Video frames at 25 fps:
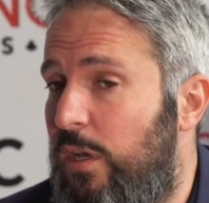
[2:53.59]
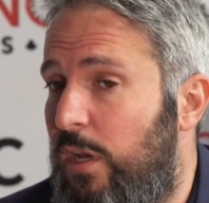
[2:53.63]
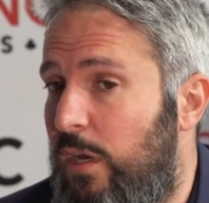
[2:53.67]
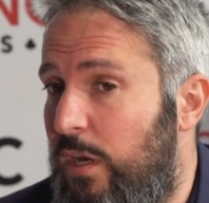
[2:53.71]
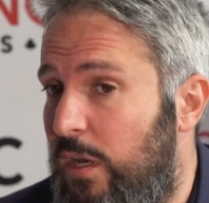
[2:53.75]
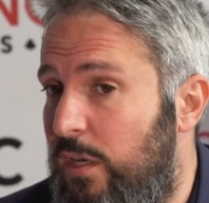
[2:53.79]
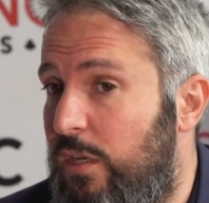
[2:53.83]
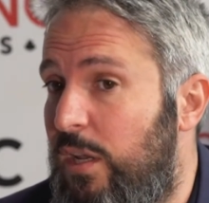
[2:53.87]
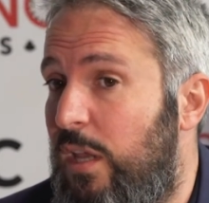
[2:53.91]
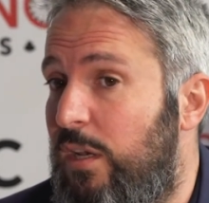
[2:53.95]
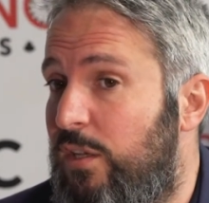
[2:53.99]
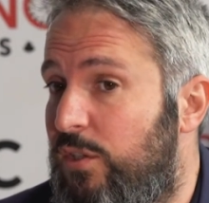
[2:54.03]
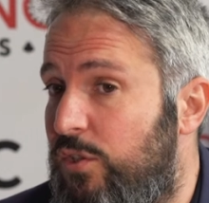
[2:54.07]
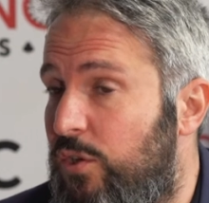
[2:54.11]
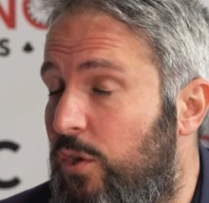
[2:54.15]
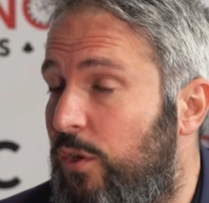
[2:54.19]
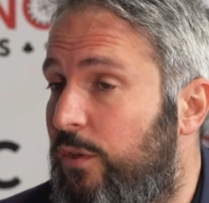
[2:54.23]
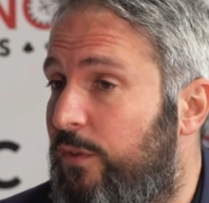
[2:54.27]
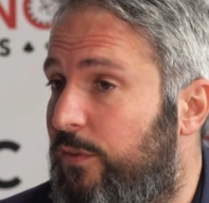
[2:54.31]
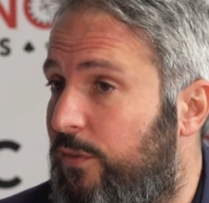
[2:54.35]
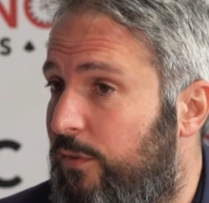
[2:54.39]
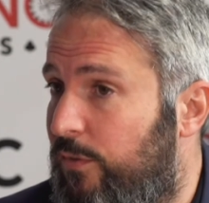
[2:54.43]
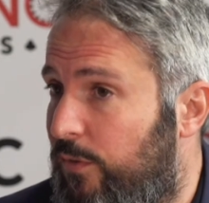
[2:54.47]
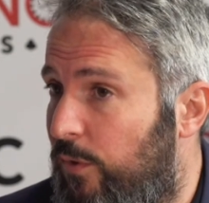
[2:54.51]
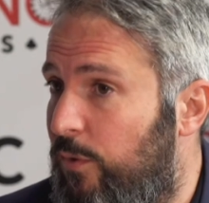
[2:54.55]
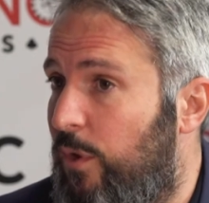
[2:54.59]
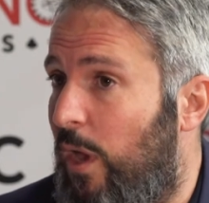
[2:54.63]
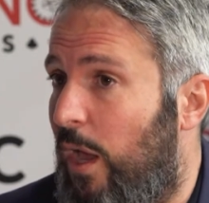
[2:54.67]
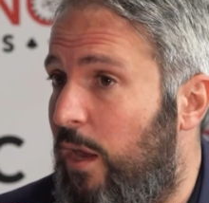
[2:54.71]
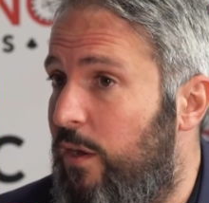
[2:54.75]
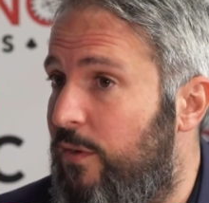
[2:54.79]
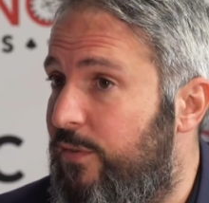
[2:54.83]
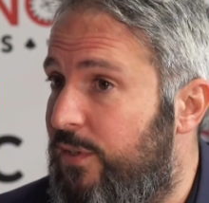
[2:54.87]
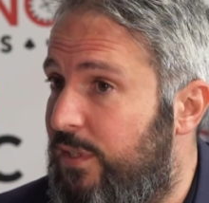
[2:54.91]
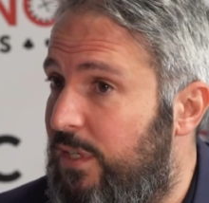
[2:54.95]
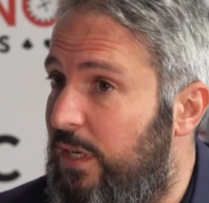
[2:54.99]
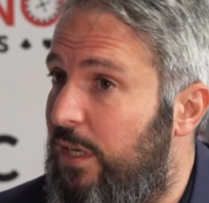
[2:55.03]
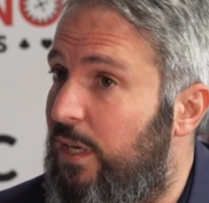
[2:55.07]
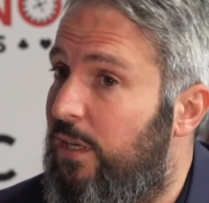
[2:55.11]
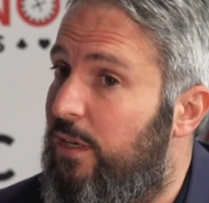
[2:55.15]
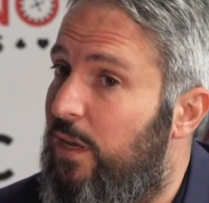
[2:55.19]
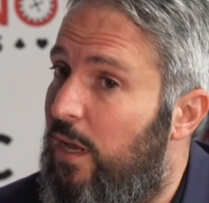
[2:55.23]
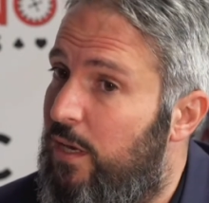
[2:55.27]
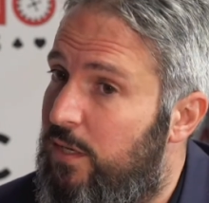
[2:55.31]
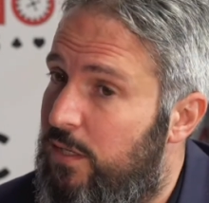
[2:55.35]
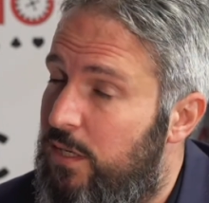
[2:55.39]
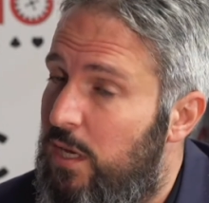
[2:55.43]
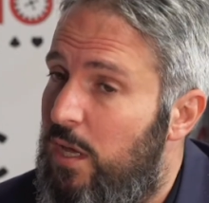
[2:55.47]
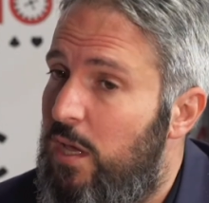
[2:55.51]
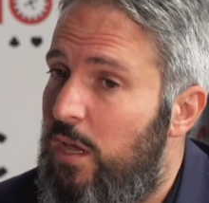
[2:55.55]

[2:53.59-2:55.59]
and it's good to kind of see it that